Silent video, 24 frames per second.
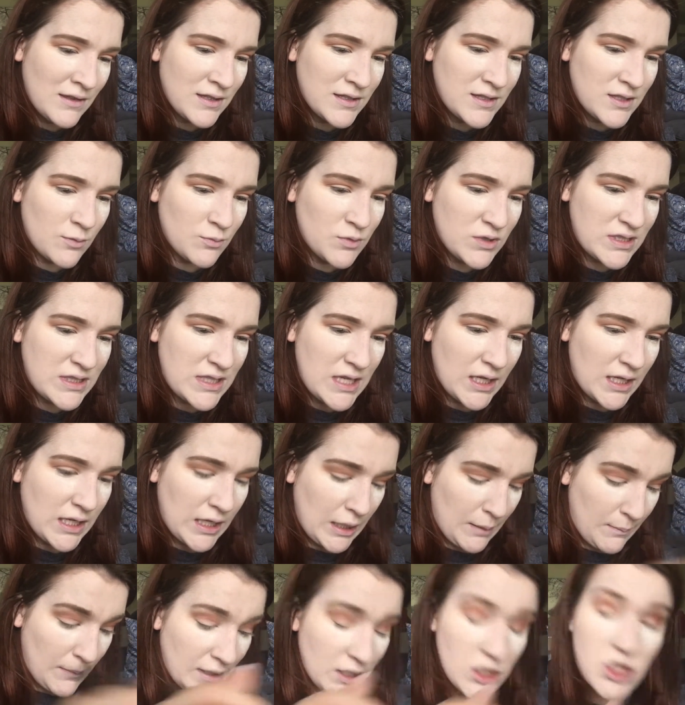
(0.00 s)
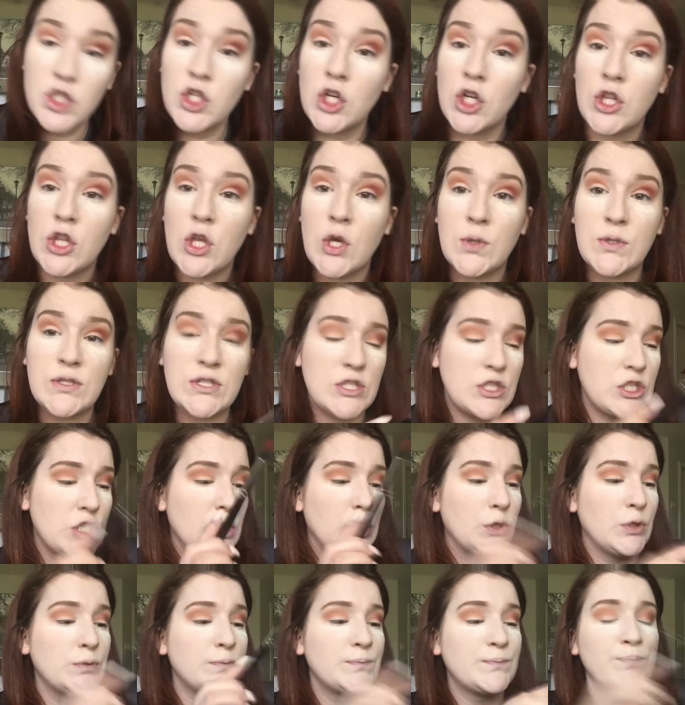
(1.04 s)
So I'm just taking a mixture of those
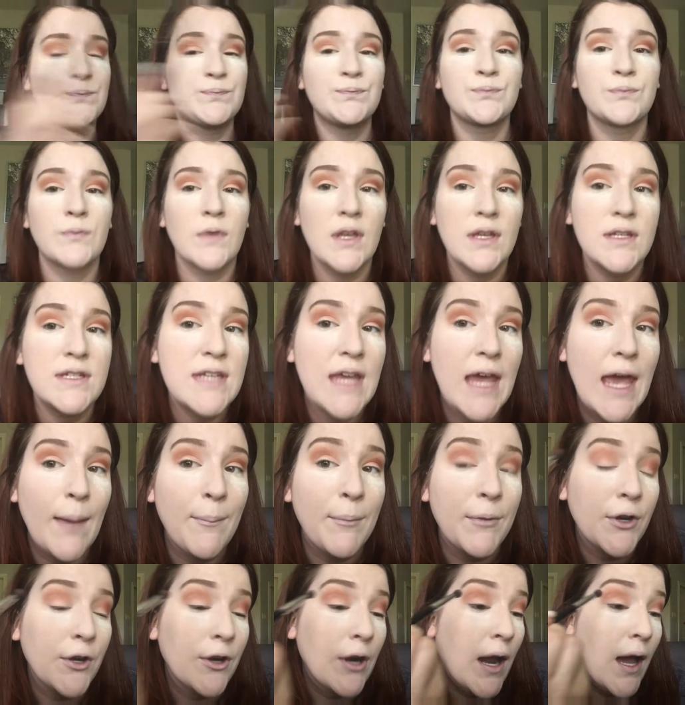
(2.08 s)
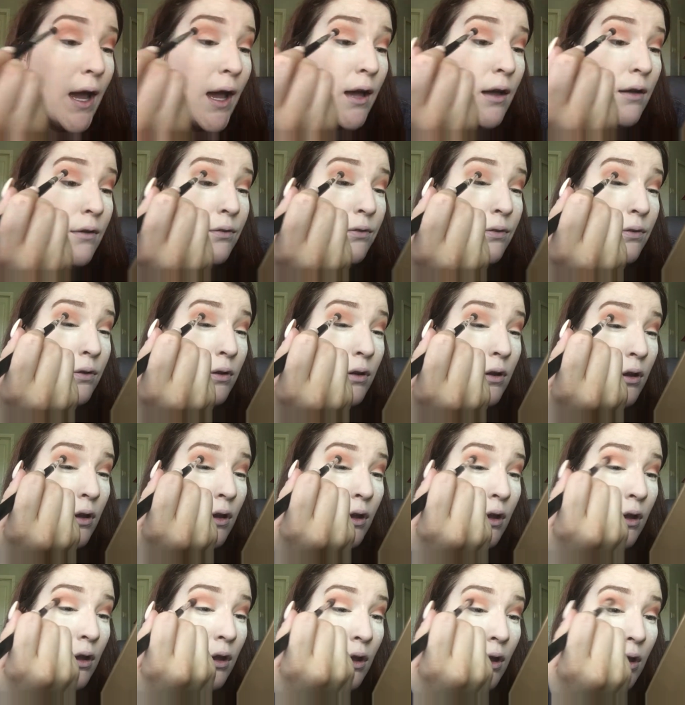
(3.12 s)
two, tapping her off,
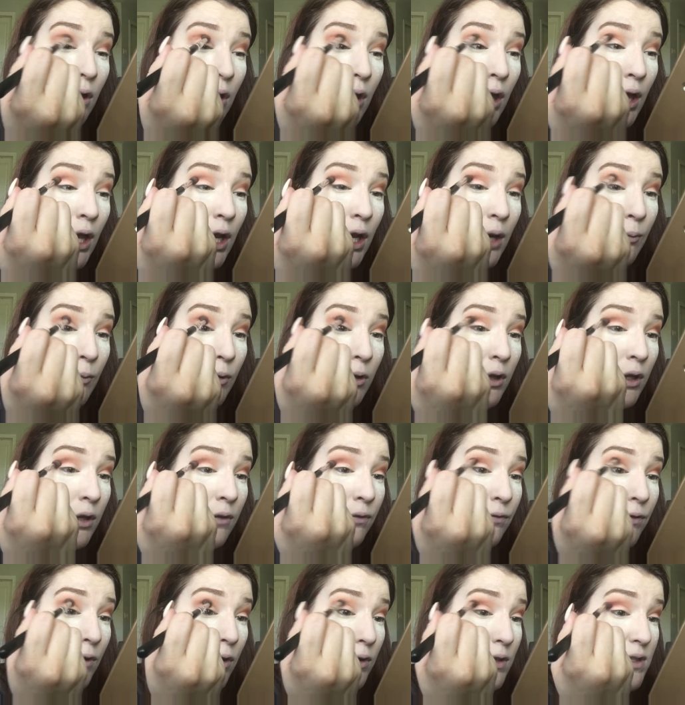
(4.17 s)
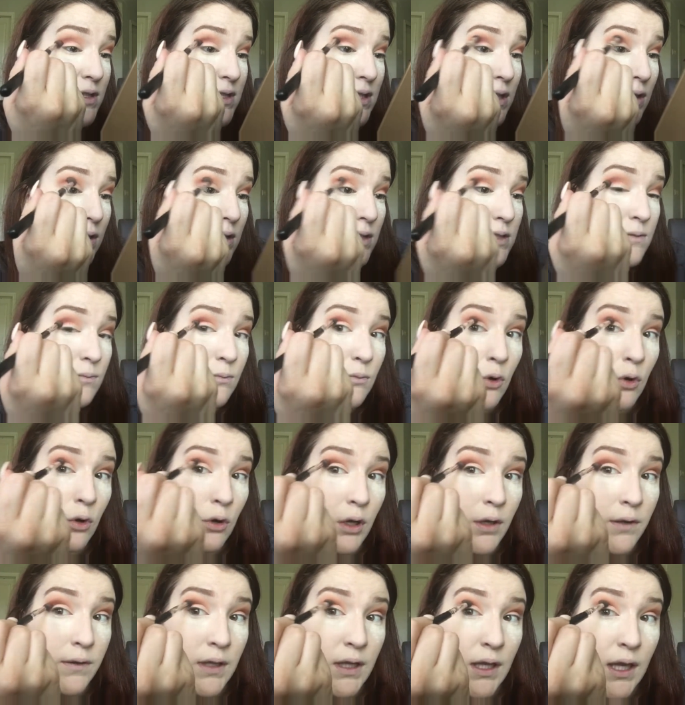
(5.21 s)
and I'm really focusing this more
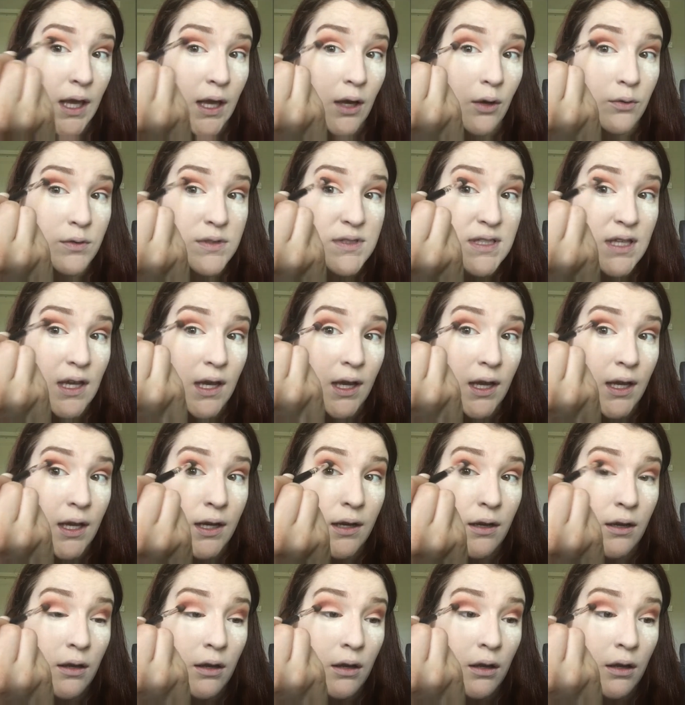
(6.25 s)
on the outside.